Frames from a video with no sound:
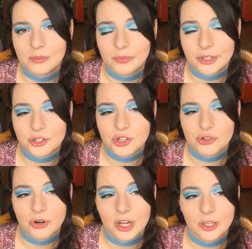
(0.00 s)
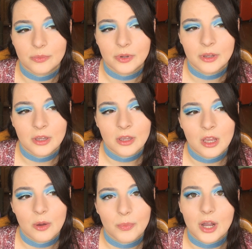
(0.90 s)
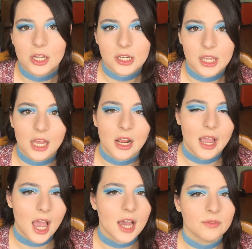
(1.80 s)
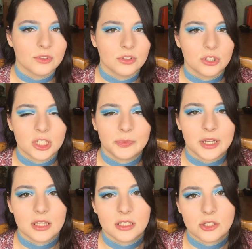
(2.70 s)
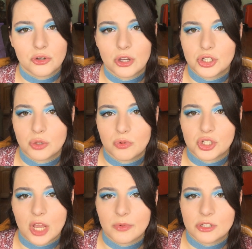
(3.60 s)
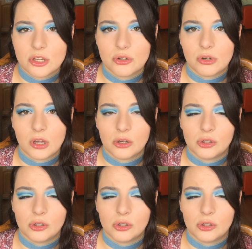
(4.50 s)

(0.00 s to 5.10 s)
Blush Tribe. But again, I have explained the situation with Tammy Tanuka,